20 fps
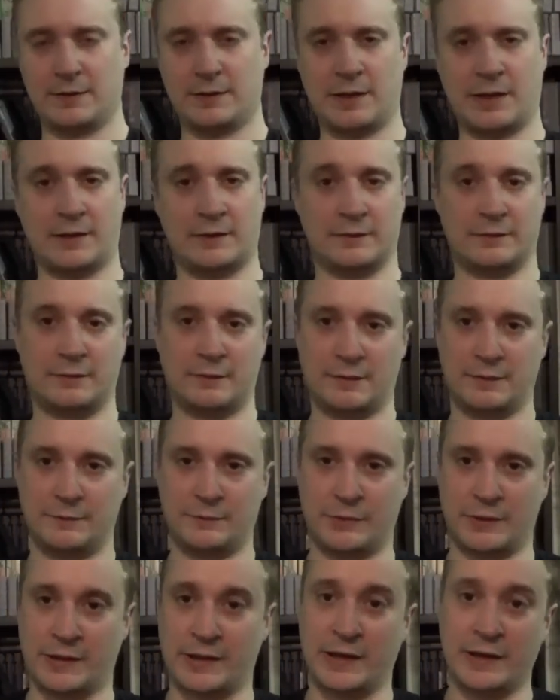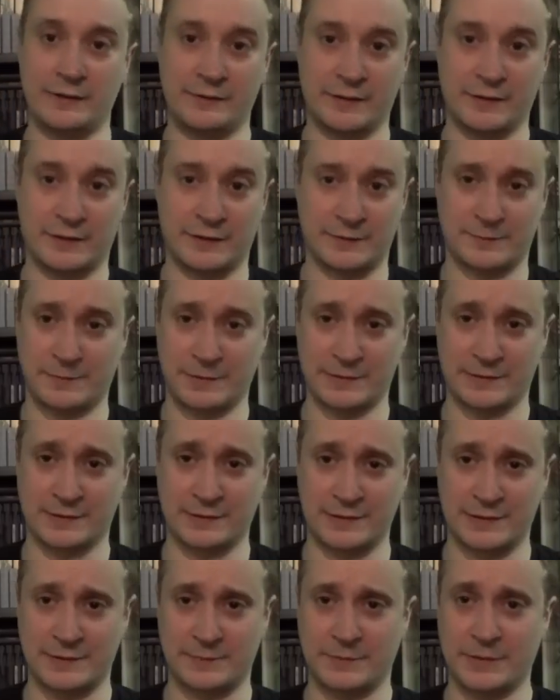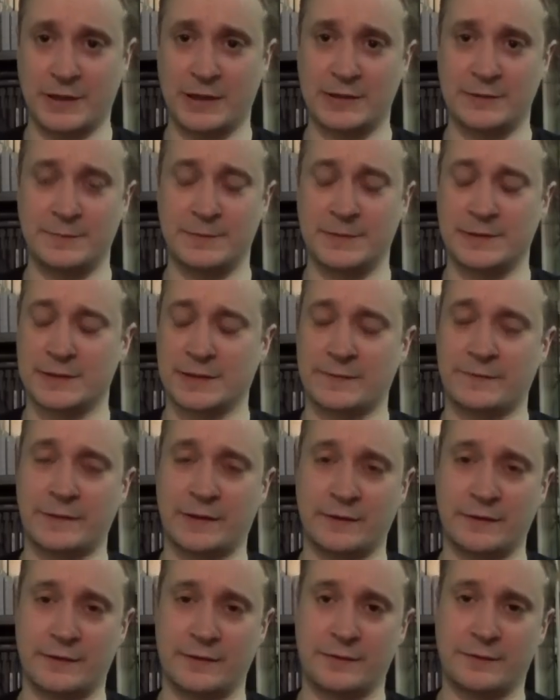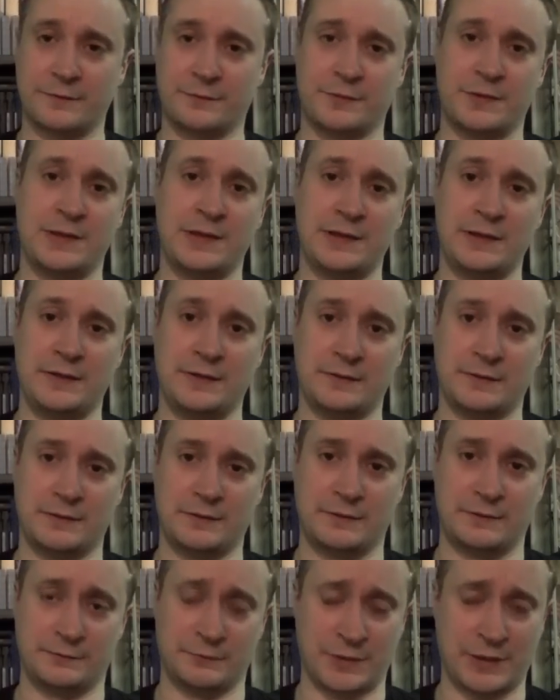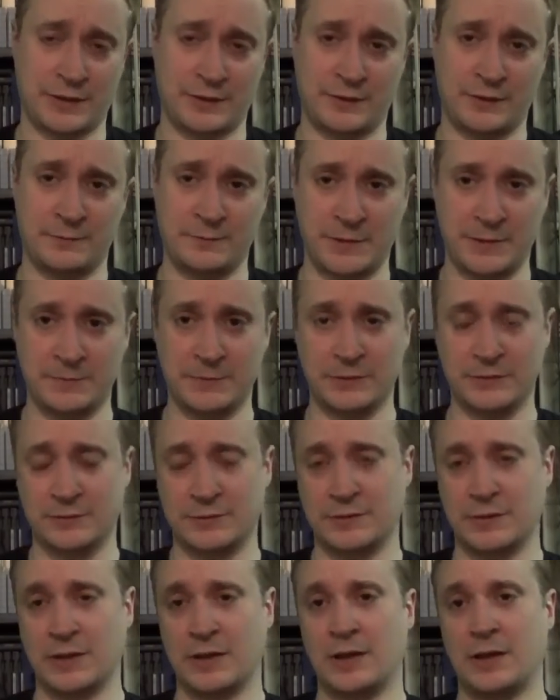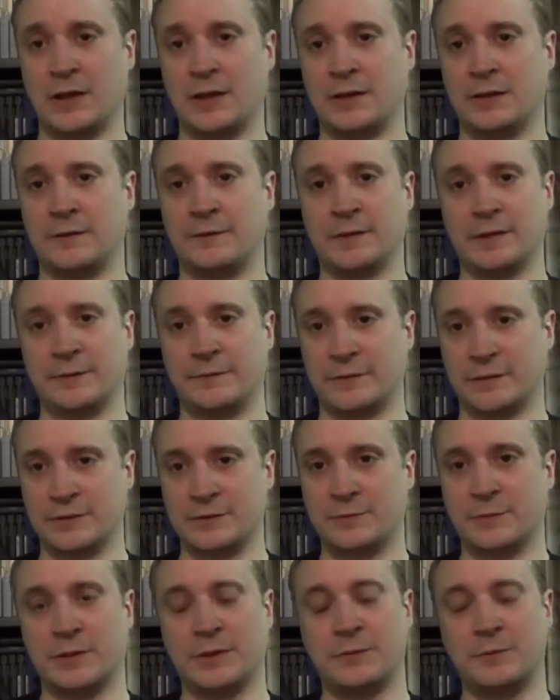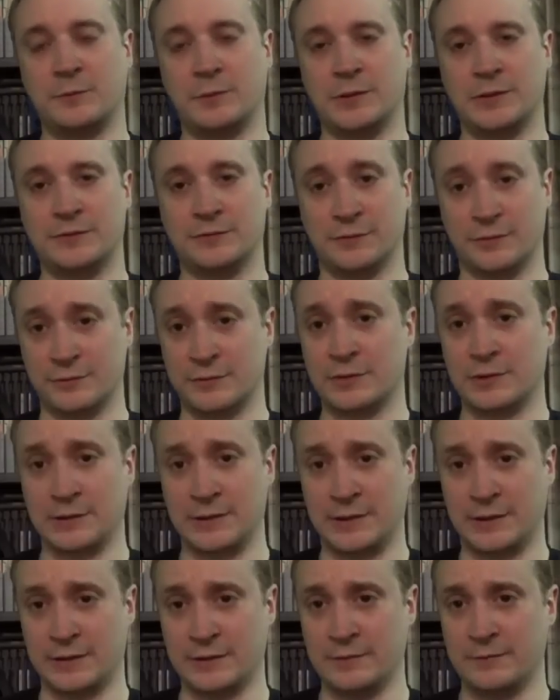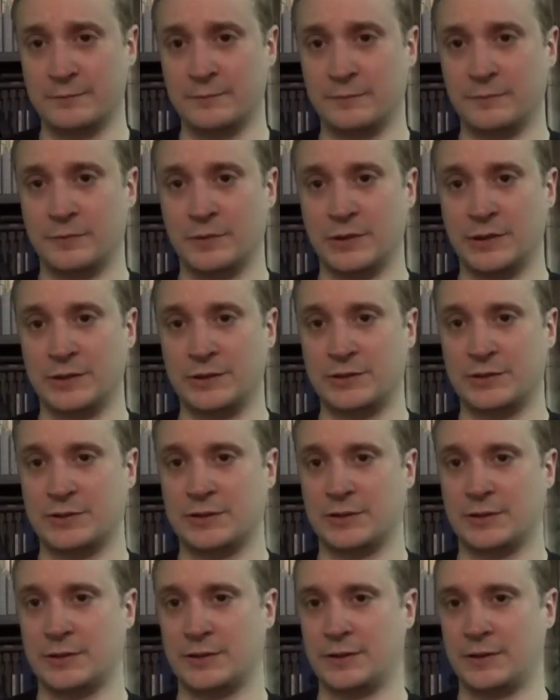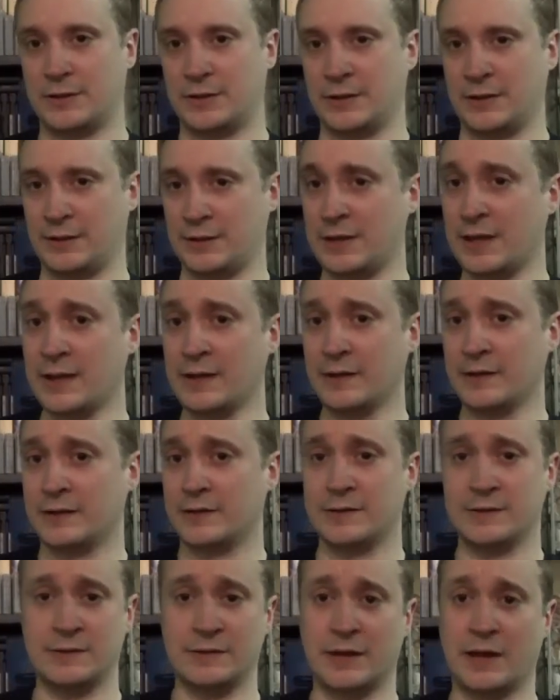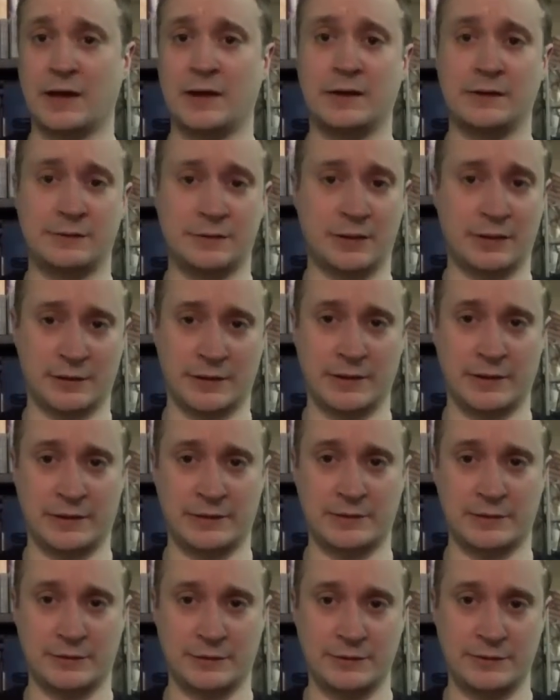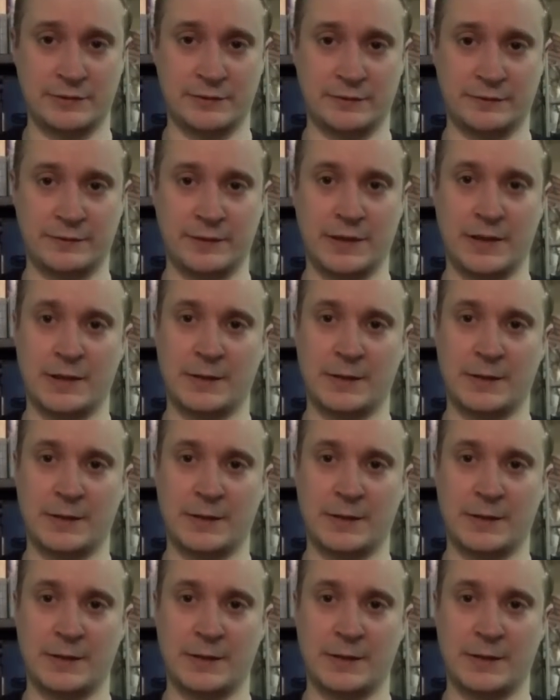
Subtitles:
Now, when I got there, I was pleasantly surprised because I found three rare Amiibos. The very first one was Rosalina, which in Canada is not a Target exclusive